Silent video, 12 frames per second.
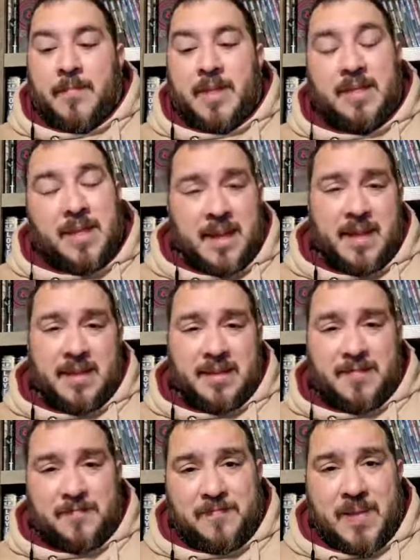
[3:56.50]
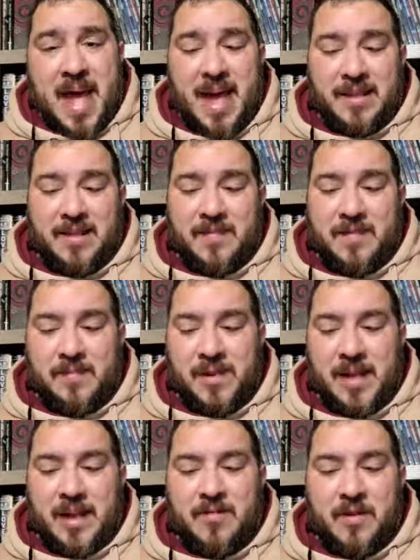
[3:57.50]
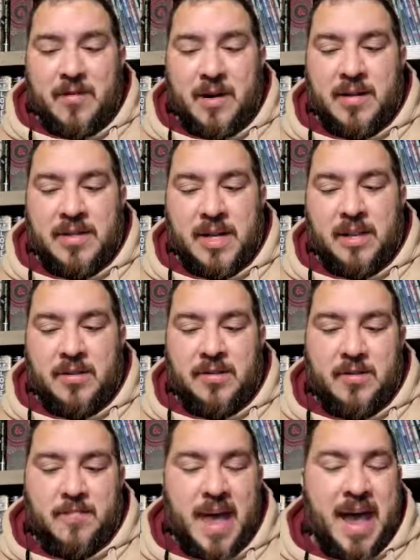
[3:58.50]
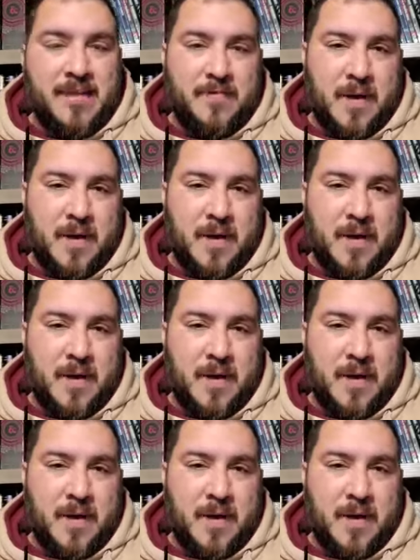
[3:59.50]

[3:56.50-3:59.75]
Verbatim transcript: The thing is, Pact of the Blade requires that you use your Pact